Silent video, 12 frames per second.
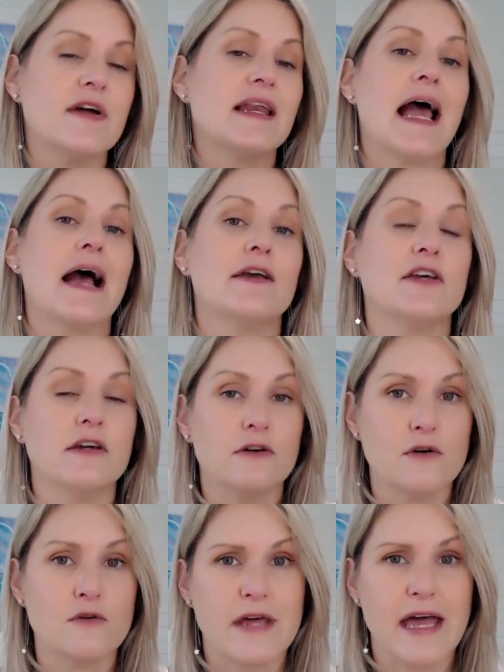and how you can
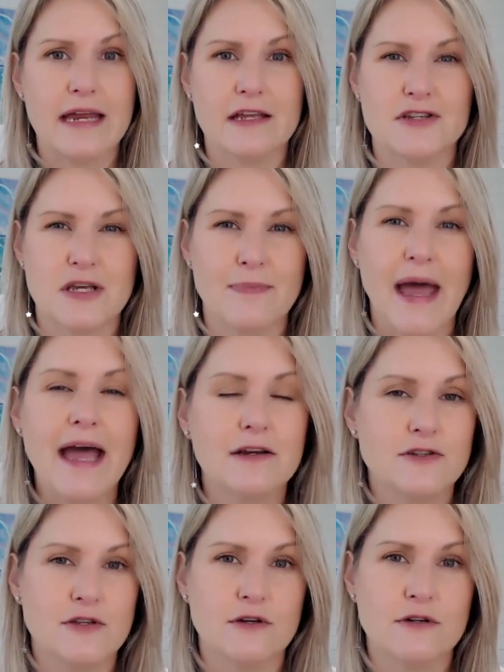call that energy back
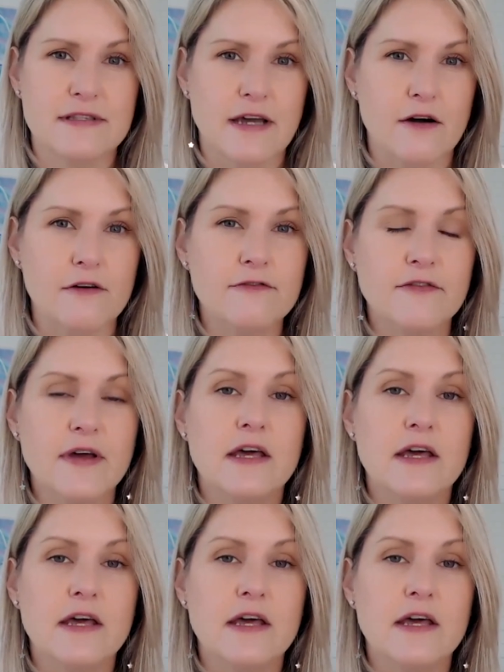to yourself